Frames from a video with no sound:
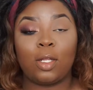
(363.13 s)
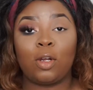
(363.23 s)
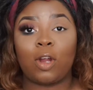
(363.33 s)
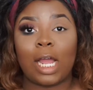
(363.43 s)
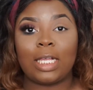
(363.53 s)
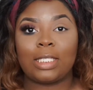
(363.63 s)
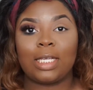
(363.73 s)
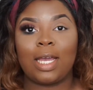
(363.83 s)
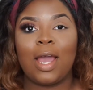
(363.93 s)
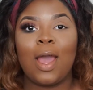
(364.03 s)
a little
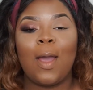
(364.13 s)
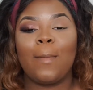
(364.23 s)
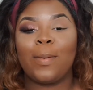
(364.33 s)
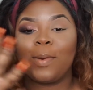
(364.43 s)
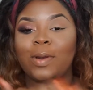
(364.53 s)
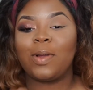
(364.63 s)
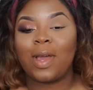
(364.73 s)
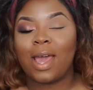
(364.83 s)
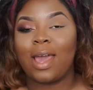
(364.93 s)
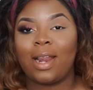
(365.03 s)
crazy, but we're gonna
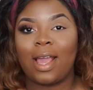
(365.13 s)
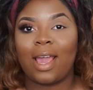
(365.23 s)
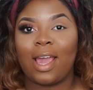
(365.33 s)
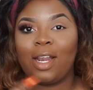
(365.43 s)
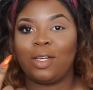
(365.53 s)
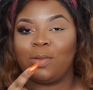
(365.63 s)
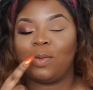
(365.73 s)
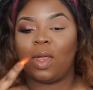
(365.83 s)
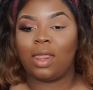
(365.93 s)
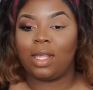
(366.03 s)
go ahead and
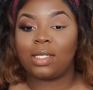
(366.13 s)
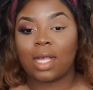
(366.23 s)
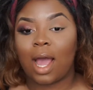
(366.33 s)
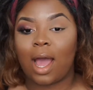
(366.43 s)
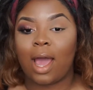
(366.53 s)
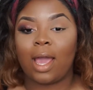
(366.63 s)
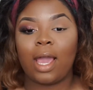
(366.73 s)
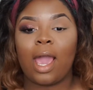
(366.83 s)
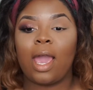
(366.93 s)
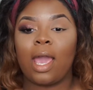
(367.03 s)
do this
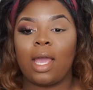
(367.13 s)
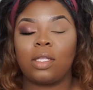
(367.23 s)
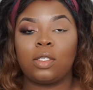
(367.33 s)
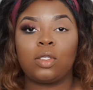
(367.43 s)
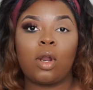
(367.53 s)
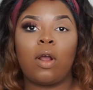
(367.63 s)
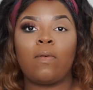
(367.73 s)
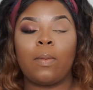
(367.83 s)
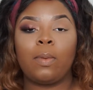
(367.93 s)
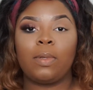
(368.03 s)
eye. And to start
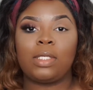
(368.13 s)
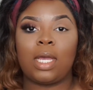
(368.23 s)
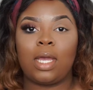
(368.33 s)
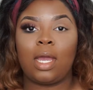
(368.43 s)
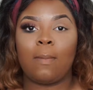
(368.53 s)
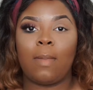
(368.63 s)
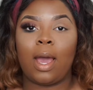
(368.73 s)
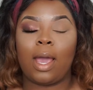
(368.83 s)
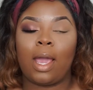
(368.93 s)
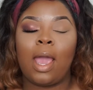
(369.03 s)
off, I'm gonna be taking
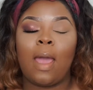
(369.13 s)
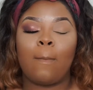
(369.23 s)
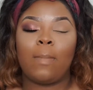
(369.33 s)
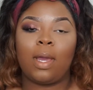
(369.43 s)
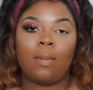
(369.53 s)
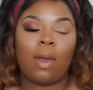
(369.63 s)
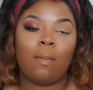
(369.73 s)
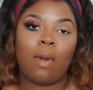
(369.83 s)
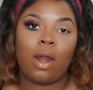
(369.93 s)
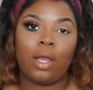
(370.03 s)
my
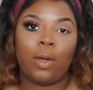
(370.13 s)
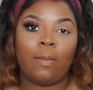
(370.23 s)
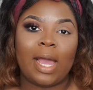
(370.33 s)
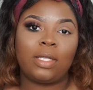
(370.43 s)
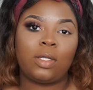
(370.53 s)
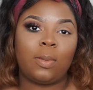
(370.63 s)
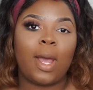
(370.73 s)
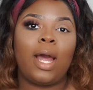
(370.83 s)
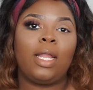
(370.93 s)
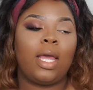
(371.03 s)
MakeupByMario Master
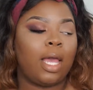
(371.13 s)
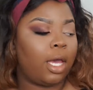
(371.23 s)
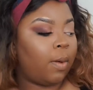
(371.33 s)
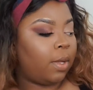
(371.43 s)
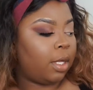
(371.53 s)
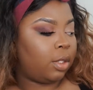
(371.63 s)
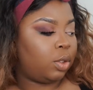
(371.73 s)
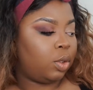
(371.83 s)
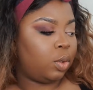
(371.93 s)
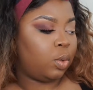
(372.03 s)
Palette and going
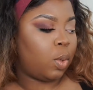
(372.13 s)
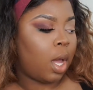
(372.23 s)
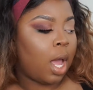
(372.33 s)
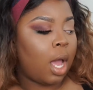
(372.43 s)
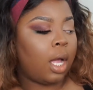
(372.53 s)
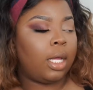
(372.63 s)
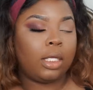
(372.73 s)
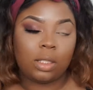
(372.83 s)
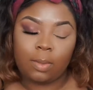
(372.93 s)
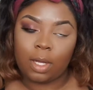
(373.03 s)
into
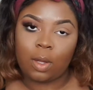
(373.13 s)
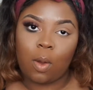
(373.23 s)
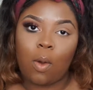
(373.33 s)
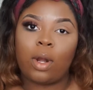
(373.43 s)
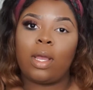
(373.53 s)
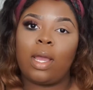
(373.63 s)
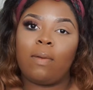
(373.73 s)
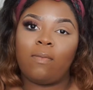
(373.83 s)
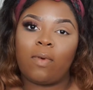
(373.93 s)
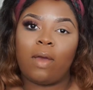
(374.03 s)
Isabel on an
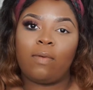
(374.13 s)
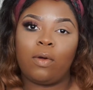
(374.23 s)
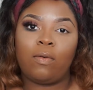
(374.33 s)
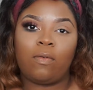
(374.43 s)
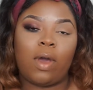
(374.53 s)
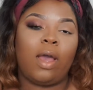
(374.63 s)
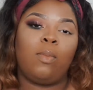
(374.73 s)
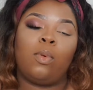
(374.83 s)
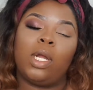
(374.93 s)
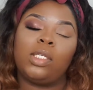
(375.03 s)

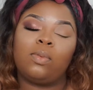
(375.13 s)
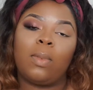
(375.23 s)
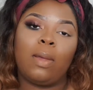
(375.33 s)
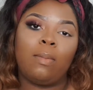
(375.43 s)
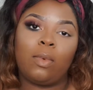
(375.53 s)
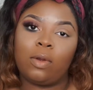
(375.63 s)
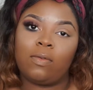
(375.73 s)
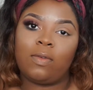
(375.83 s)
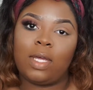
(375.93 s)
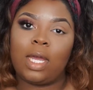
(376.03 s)
M505 brush by
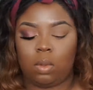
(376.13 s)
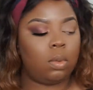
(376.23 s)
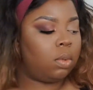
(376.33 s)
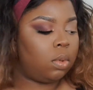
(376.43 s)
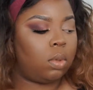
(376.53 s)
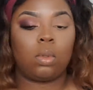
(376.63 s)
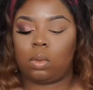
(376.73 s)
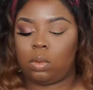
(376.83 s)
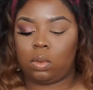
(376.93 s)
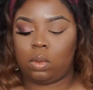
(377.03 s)
Morphe
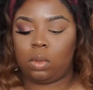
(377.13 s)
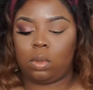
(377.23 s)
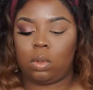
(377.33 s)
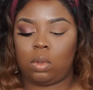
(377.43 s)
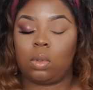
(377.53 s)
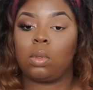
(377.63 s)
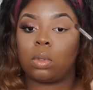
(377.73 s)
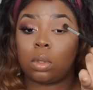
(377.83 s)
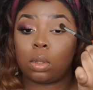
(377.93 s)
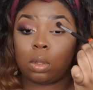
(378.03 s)
and blending
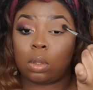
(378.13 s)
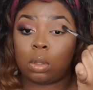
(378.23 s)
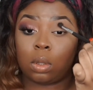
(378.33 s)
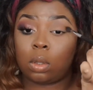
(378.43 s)
that all over my